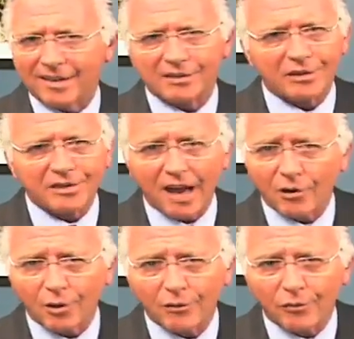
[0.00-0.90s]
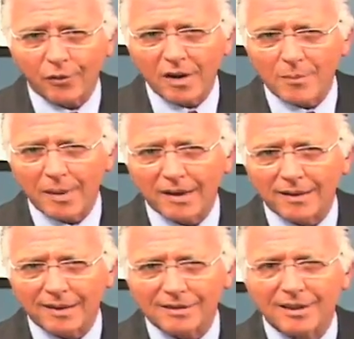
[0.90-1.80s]
doesn't sound good for anybody,
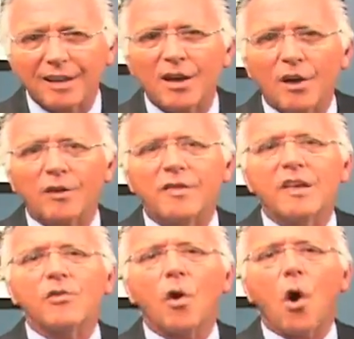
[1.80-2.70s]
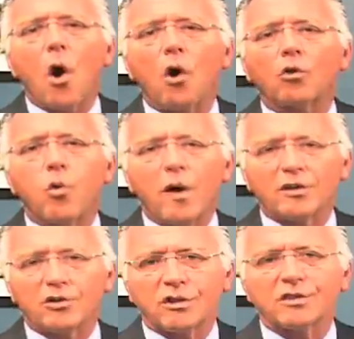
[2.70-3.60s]
does it? These are all
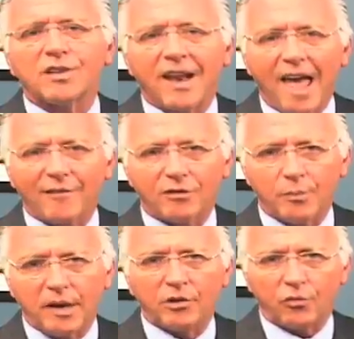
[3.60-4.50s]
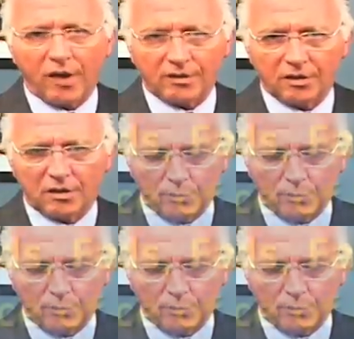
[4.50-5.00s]
questions that have to be addressed that